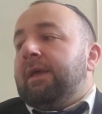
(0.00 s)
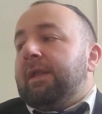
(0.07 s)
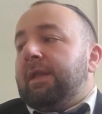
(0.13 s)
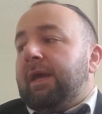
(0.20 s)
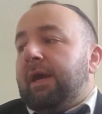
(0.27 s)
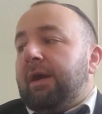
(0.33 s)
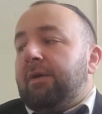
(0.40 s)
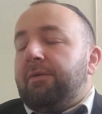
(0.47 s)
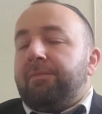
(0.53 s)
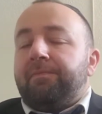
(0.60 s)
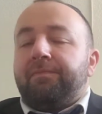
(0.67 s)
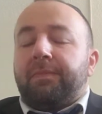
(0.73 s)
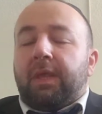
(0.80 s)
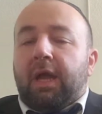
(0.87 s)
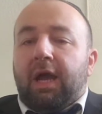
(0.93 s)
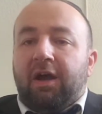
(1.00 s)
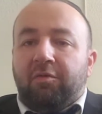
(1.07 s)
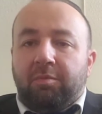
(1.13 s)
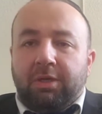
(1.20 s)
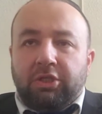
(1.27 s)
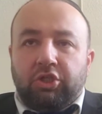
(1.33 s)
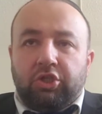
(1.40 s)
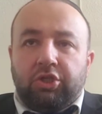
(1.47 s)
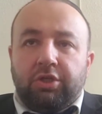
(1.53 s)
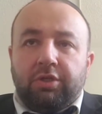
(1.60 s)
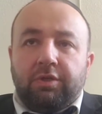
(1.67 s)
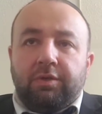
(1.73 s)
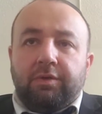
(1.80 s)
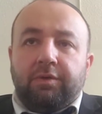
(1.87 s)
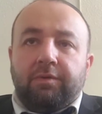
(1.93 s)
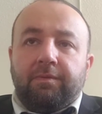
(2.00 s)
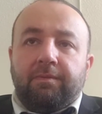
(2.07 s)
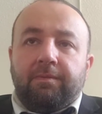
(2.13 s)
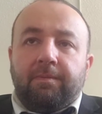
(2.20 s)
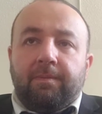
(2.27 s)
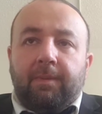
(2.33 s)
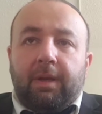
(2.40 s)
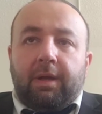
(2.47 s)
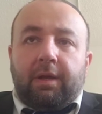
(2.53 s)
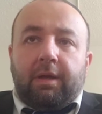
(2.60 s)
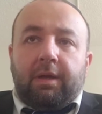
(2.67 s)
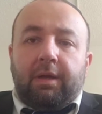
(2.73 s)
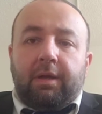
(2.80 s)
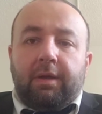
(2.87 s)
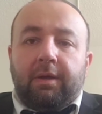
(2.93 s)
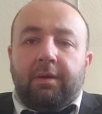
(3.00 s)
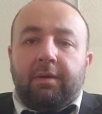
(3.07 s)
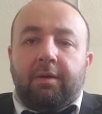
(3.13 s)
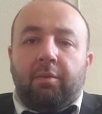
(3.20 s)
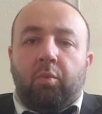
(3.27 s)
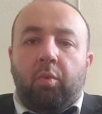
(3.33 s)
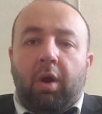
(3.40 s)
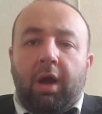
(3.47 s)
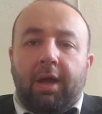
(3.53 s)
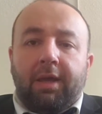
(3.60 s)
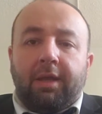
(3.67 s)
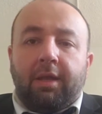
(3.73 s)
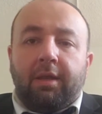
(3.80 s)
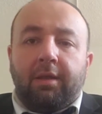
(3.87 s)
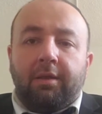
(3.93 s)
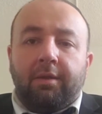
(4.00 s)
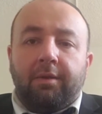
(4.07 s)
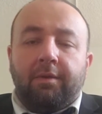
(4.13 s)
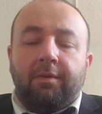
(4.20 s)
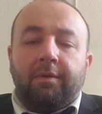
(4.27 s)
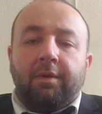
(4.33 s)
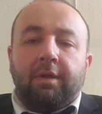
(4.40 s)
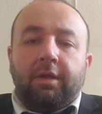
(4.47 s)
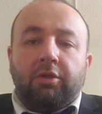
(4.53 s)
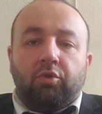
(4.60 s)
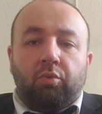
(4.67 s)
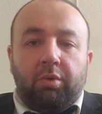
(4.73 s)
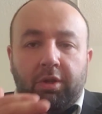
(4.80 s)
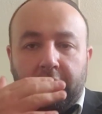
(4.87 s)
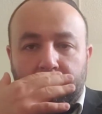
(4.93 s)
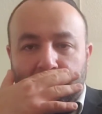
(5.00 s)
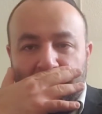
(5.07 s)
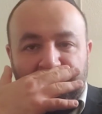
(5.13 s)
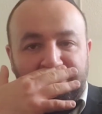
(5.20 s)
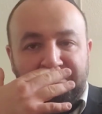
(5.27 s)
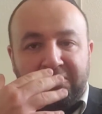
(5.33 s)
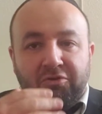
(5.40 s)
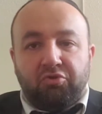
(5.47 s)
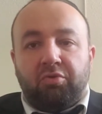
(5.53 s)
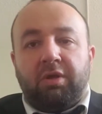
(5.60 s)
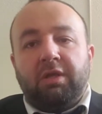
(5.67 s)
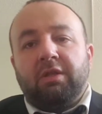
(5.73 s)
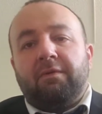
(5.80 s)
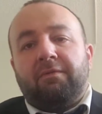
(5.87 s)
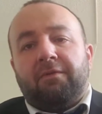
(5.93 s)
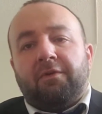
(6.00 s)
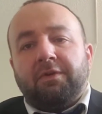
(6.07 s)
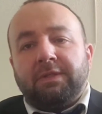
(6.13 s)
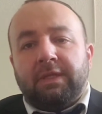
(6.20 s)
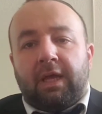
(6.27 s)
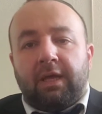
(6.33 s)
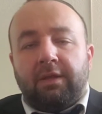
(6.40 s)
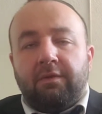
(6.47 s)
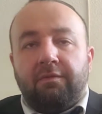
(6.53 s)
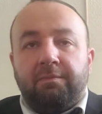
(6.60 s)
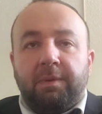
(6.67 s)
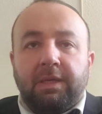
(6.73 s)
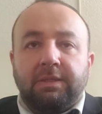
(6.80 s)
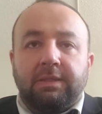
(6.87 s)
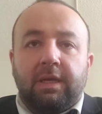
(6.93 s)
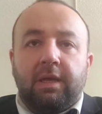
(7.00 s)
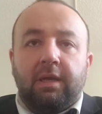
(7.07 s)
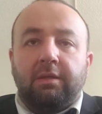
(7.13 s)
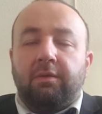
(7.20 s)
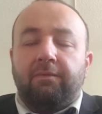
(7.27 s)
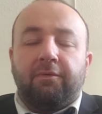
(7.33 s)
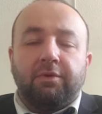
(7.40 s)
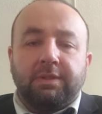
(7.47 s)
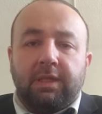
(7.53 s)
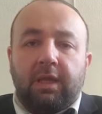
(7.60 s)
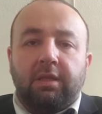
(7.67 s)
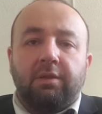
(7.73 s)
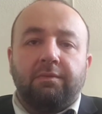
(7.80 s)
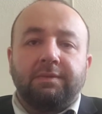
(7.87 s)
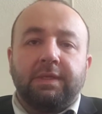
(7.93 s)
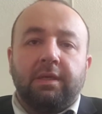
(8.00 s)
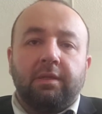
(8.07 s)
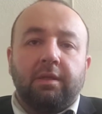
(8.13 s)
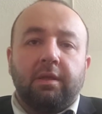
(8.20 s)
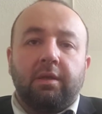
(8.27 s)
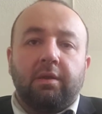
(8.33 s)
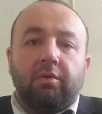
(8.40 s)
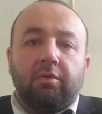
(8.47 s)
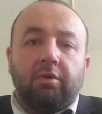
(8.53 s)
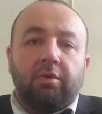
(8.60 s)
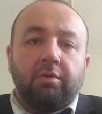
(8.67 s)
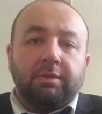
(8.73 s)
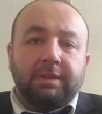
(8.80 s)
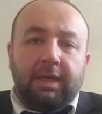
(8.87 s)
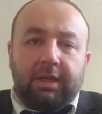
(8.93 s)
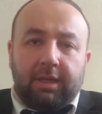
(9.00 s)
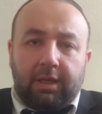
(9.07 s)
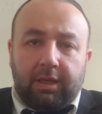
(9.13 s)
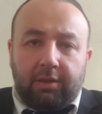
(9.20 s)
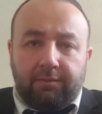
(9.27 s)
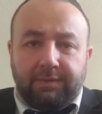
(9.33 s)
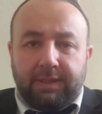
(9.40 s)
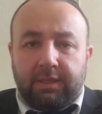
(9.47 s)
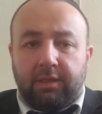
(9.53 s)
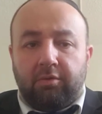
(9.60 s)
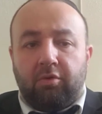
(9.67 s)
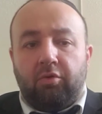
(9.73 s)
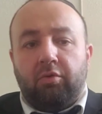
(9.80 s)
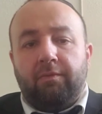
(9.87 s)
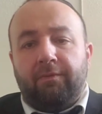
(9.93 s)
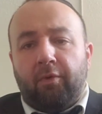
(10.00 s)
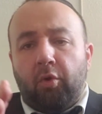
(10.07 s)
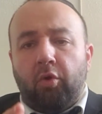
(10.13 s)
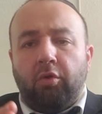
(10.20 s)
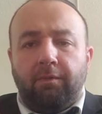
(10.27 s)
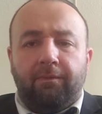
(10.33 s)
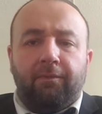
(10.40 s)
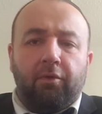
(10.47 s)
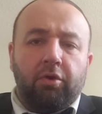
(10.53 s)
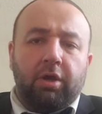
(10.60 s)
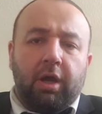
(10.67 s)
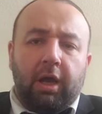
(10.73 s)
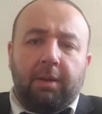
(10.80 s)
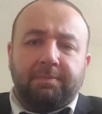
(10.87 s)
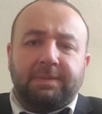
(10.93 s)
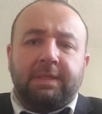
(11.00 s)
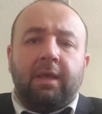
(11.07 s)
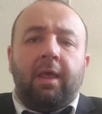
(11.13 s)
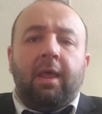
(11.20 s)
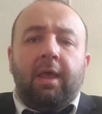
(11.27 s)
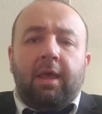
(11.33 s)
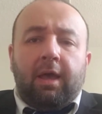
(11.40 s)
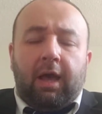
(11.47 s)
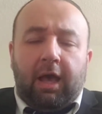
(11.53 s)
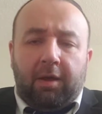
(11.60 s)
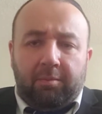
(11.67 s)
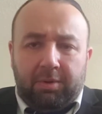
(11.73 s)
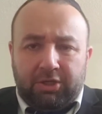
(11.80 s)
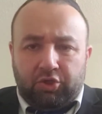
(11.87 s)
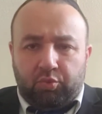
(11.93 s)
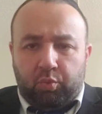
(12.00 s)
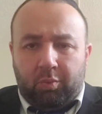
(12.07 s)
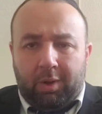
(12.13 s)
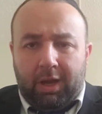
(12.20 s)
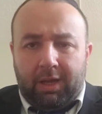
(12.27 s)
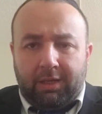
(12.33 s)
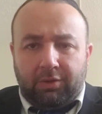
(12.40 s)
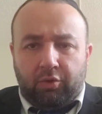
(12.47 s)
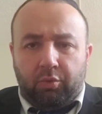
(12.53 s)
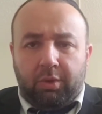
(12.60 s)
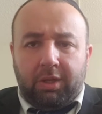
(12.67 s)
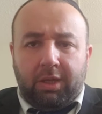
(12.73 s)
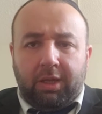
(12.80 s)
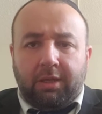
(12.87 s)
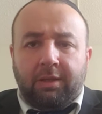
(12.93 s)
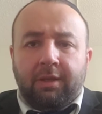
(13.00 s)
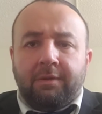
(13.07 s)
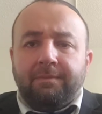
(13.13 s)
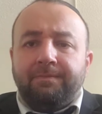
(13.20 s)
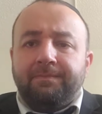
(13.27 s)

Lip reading: Now, how much wine do we need to drink the first night of Pesach, the first night of Seder, or second night of Seder, or for all 4 cups? How much wine do we need?